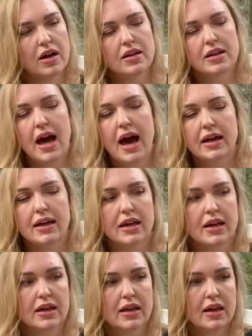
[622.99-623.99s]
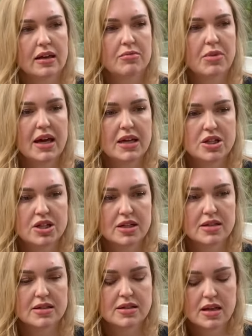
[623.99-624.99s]
lagging and
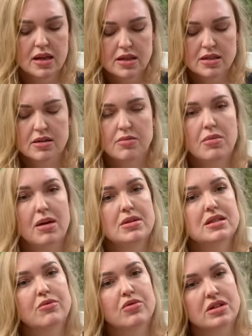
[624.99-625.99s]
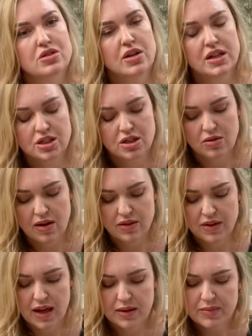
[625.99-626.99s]
patience, maybe some frustration
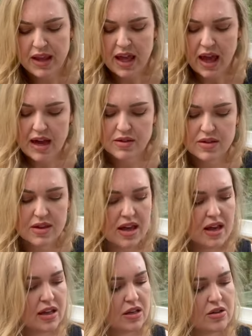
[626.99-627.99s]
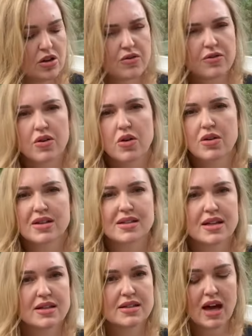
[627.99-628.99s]
around that. And then your focus
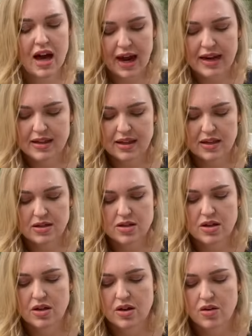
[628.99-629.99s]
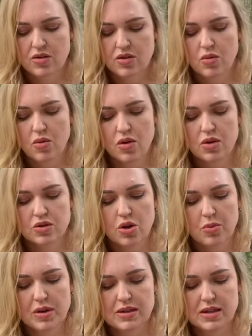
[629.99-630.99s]
gets heightened, you know, the world
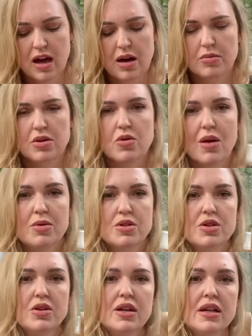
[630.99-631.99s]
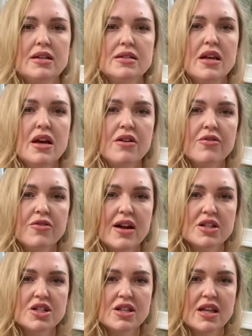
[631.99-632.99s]
opens up, new opportunities,
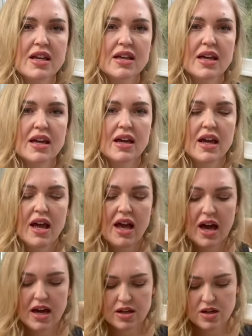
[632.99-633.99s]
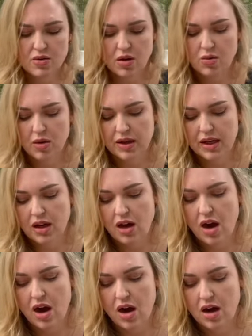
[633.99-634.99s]
fresh thinking, and you are working
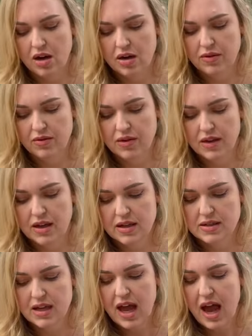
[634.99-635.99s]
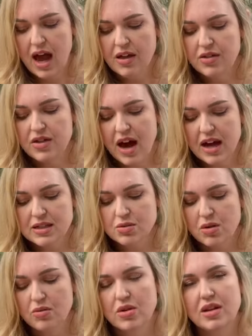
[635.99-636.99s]
hard for this. And that's
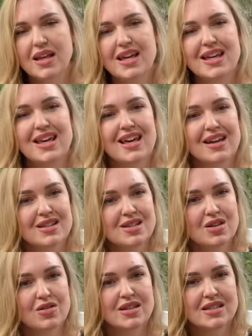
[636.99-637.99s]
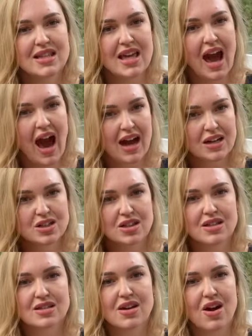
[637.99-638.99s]
what really kicks you. It's the
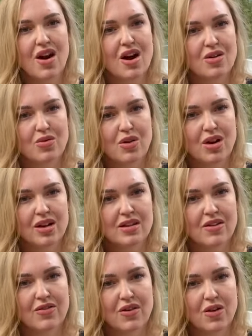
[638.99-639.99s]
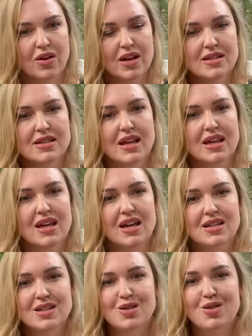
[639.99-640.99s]
action, it's the hard work, the focus that
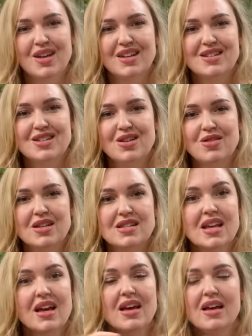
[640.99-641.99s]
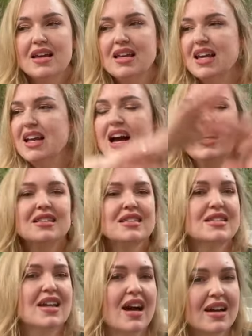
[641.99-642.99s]
kicks you into this getting
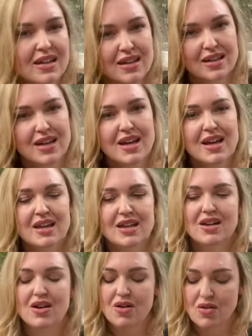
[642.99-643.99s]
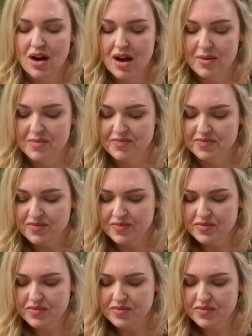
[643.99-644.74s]
unstuck. You know,